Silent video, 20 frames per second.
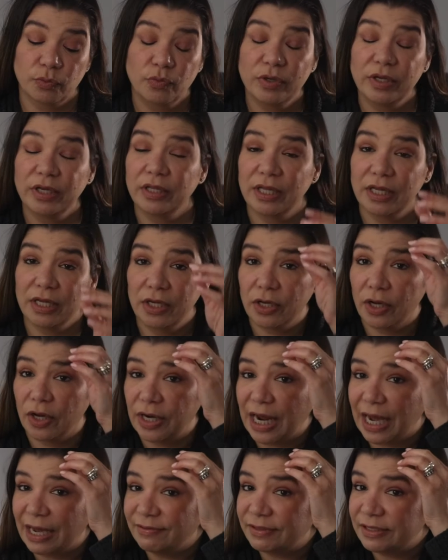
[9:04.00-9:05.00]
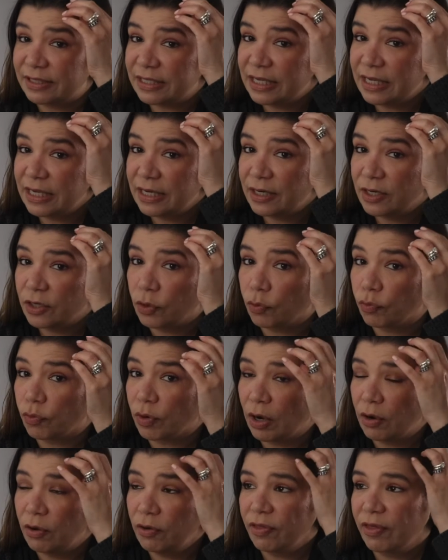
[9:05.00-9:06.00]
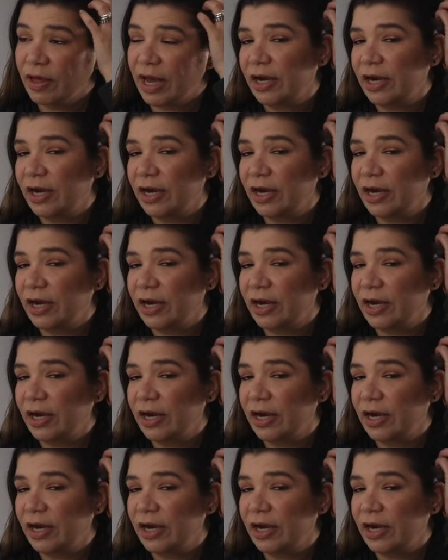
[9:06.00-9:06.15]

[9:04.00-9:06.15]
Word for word: really good. I've seen growth.